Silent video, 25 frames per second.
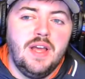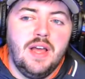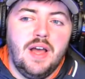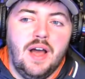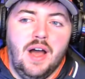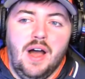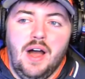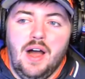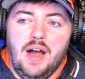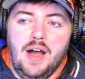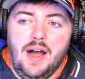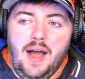
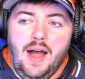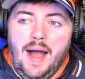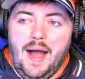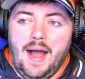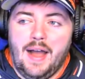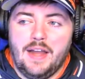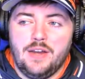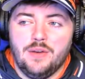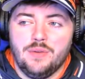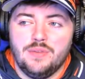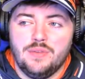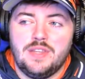
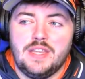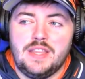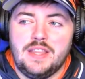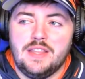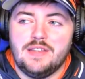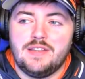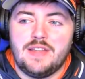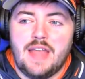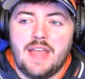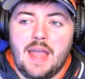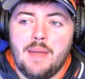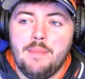I don't think
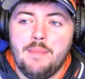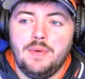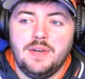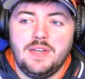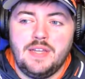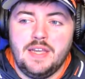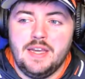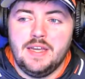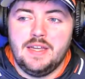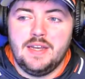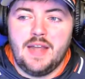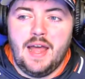this game would
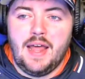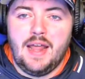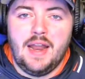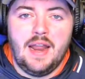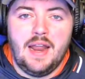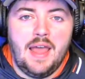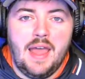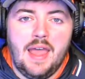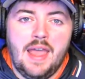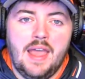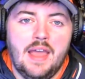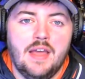get out
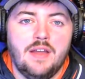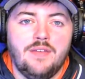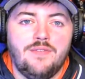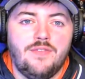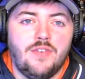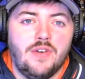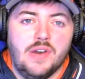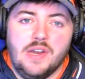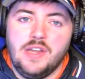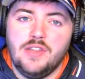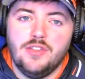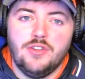of hand
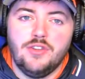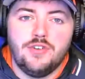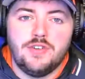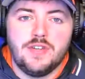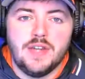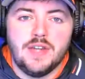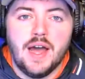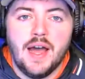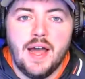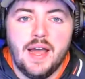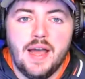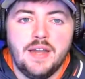for either
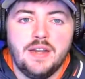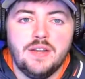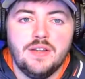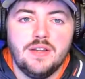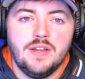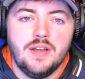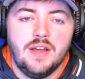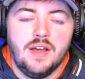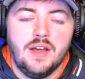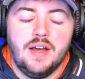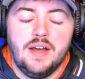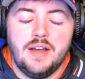side
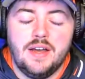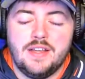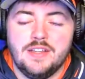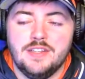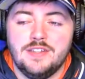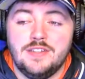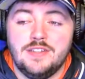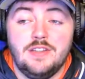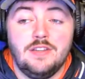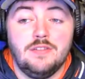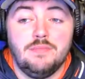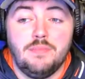
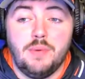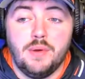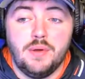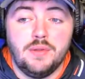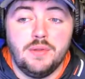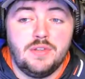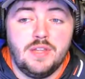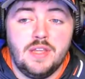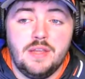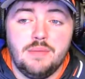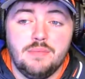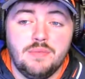because
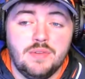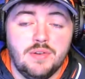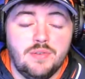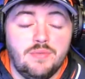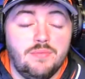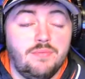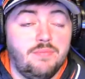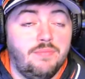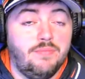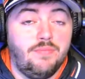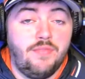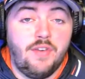both teams
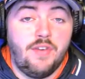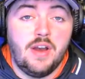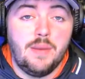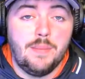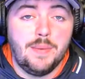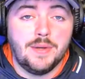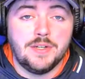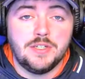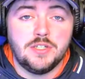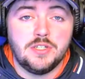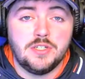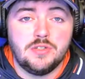are very
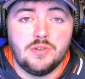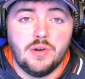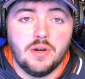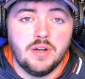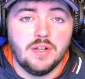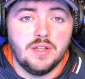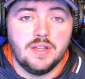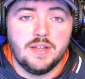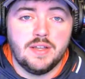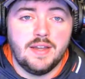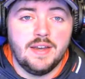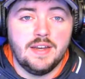much
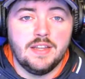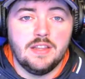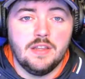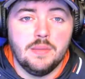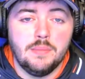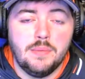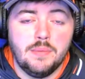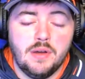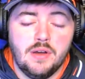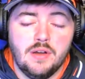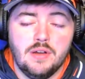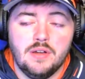struggling hitting the
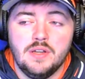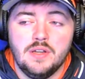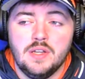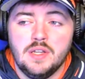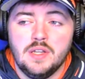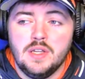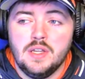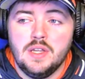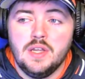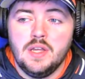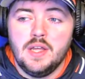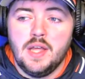ball.
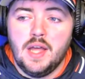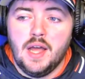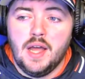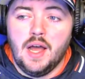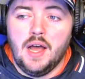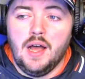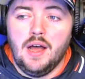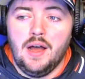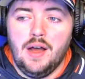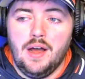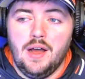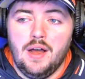
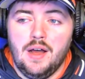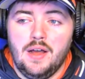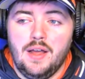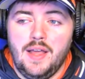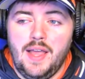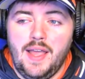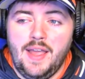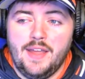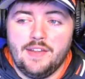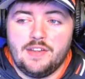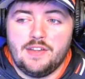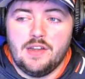
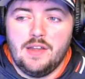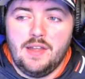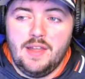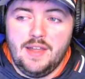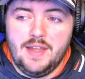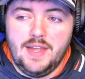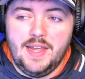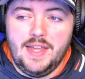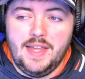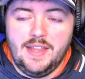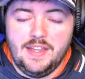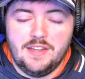This
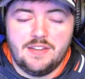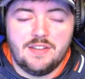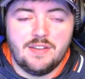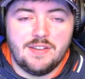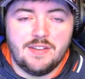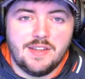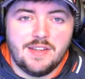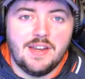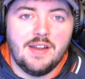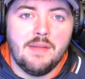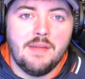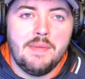is
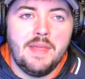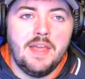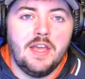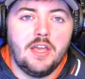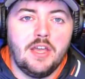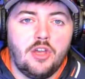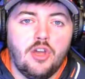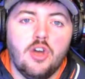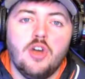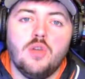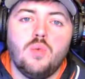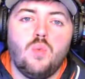going to be a
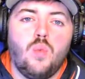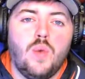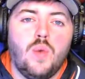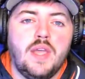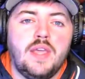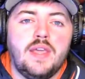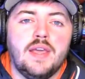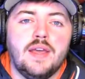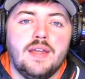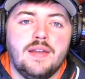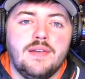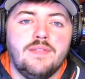good
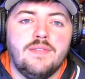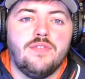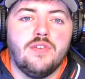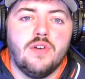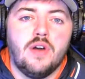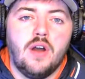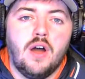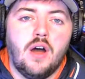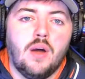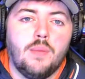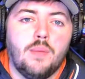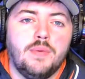weekend
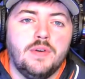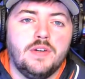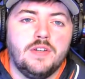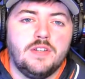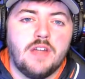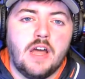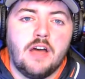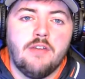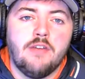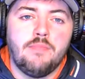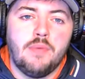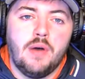for Auburn
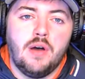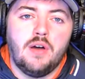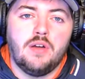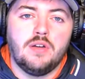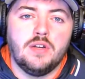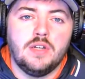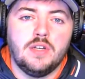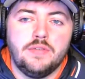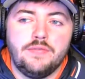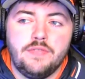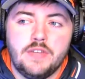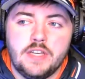
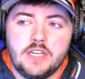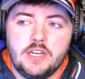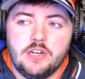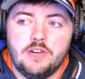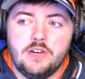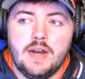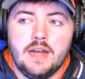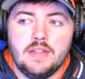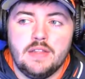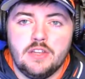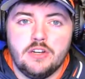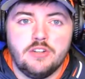softball to
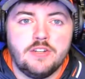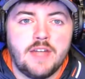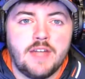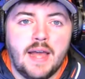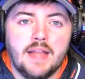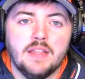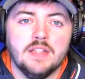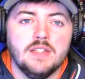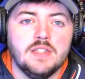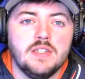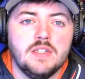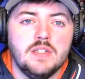figure out their
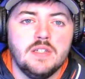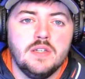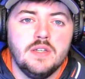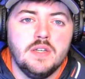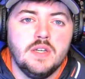talent